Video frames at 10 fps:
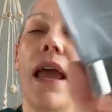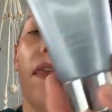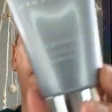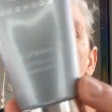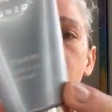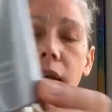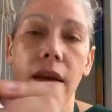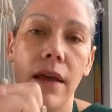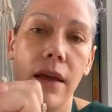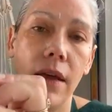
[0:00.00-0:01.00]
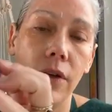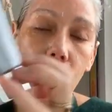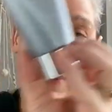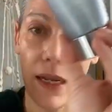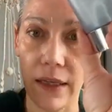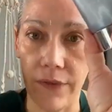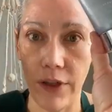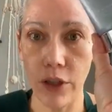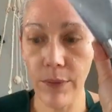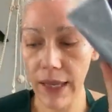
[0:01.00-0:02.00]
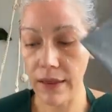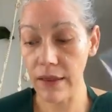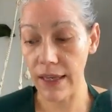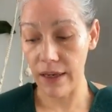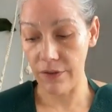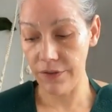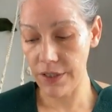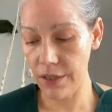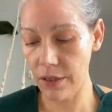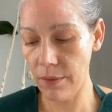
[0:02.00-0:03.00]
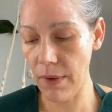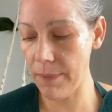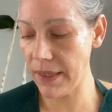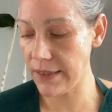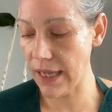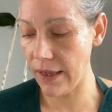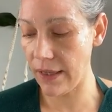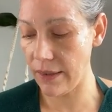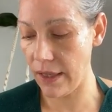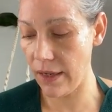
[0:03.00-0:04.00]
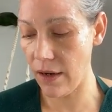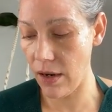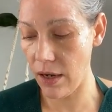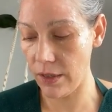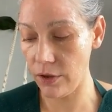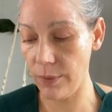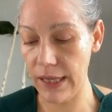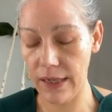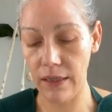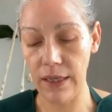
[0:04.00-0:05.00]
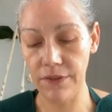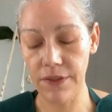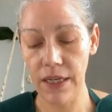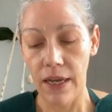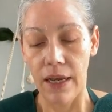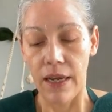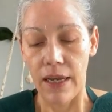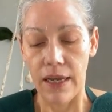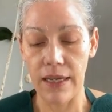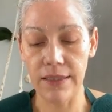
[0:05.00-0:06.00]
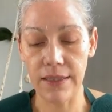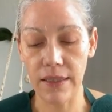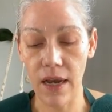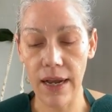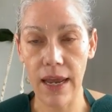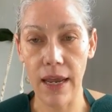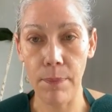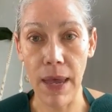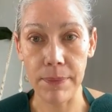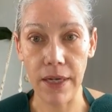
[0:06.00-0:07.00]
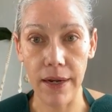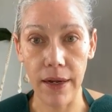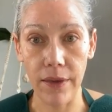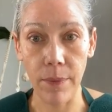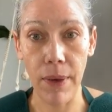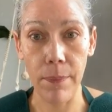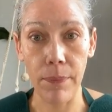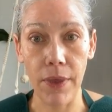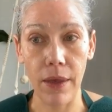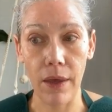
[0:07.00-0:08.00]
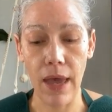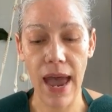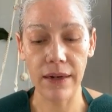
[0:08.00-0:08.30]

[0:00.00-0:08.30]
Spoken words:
and then Illuminate and Lift. Illuminate and Lift, my big selling thing on Illuminate and Lift is it's got a peptide in it, the